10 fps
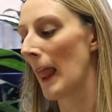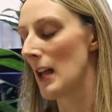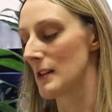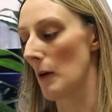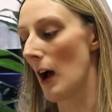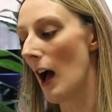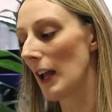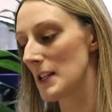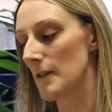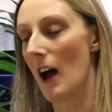So
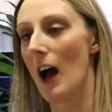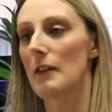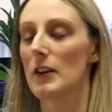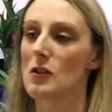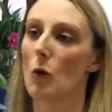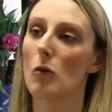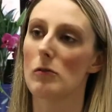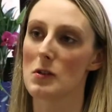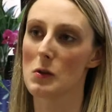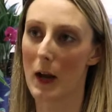I is for IV to
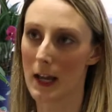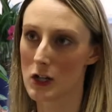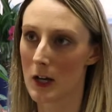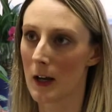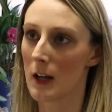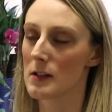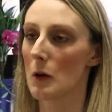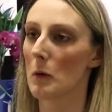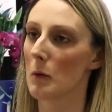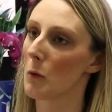oral switch,
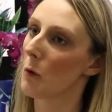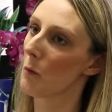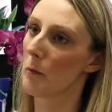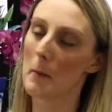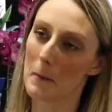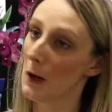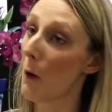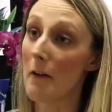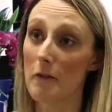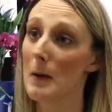so we're probably
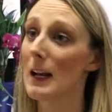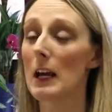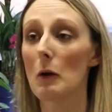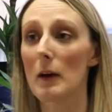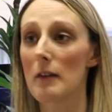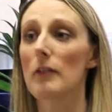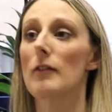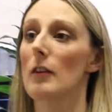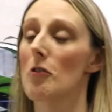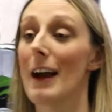quite familiar with
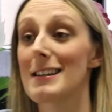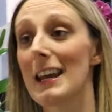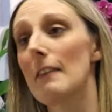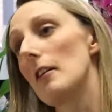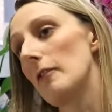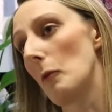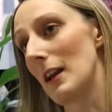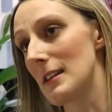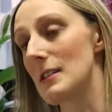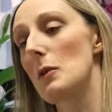the criteria for
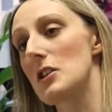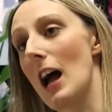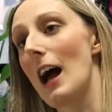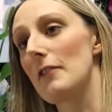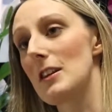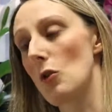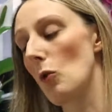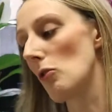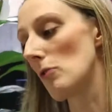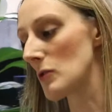when to switch IV to
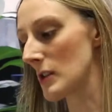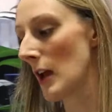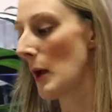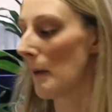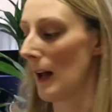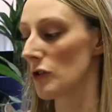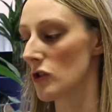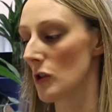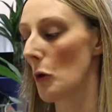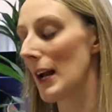orals, but I'll
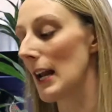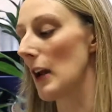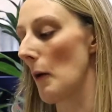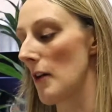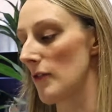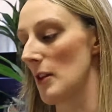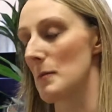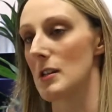just quickly go over them.